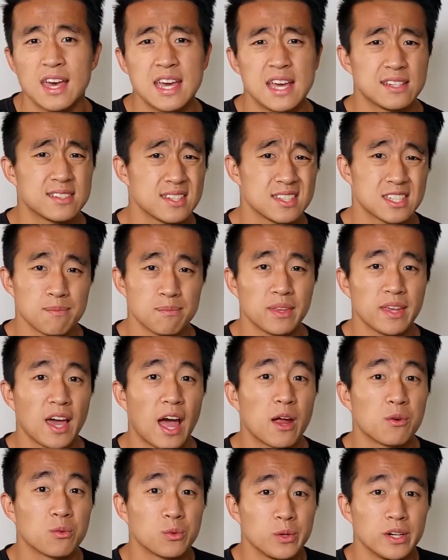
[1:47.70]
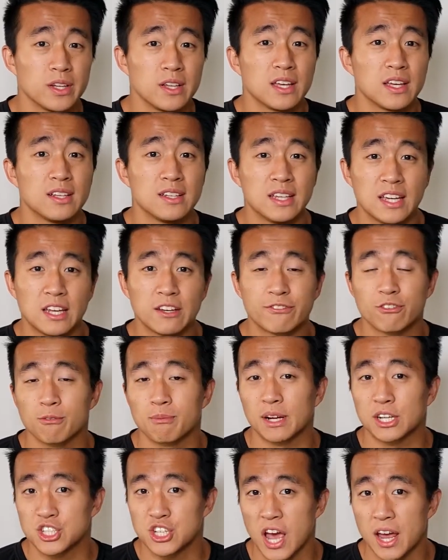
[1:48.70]
is this something I really need for my
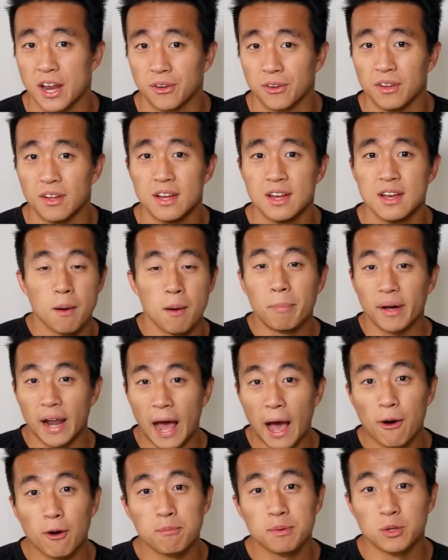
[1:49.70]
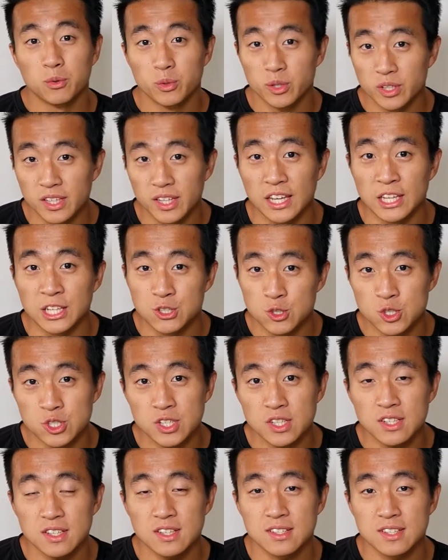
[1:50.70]
channel? But I would be really
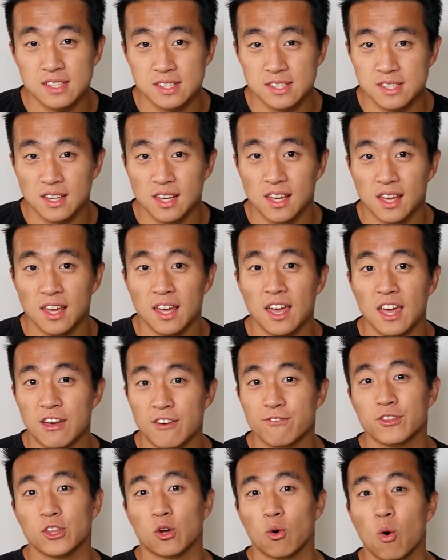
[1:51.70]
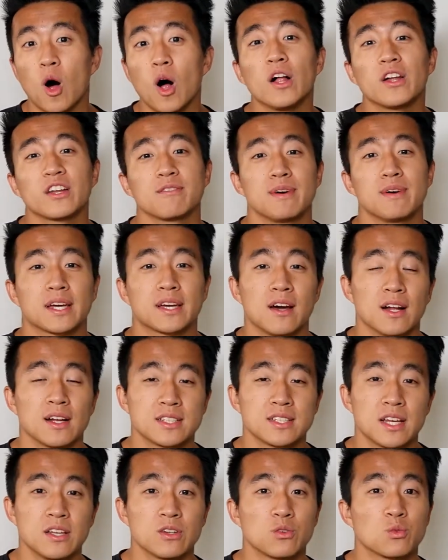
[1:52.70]
interested to see if the quality of my
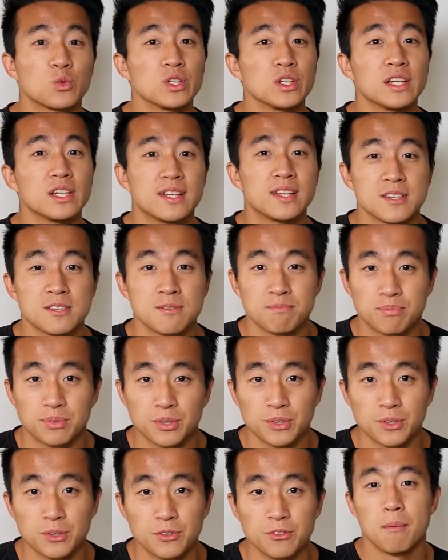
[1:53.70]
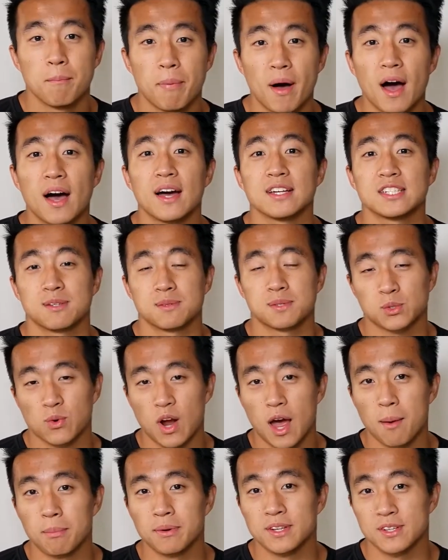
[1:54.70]
content really does improve by
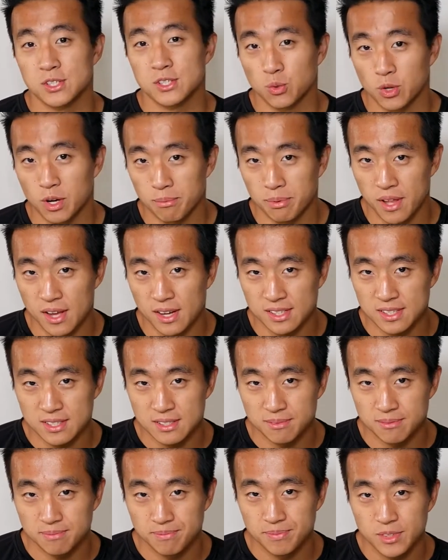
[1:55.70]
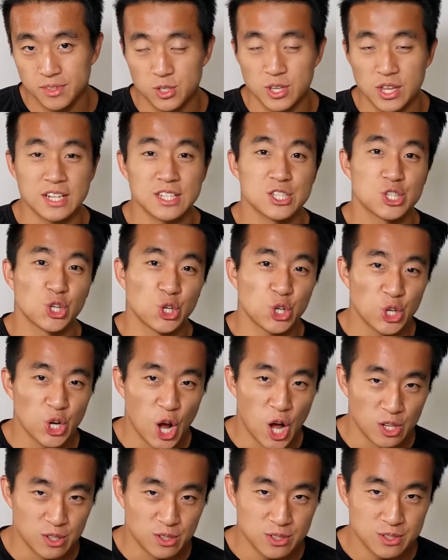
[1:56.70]
subscribing to Storyblocks. So that's $30.
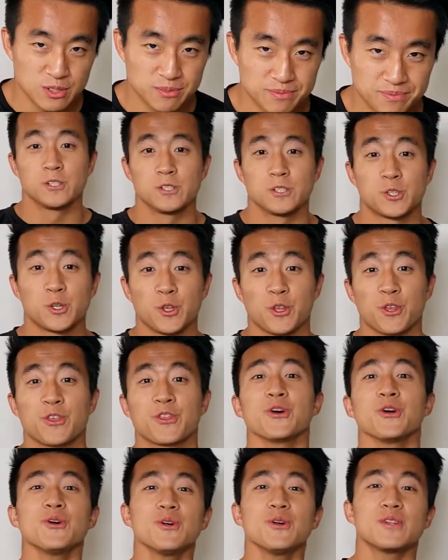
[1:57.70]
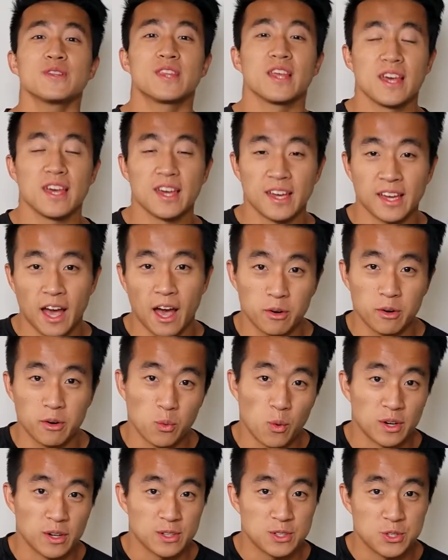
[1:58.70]
So the third thing I would
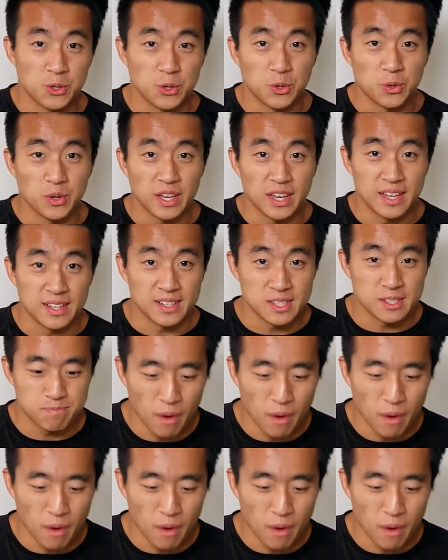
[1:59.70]
want to do is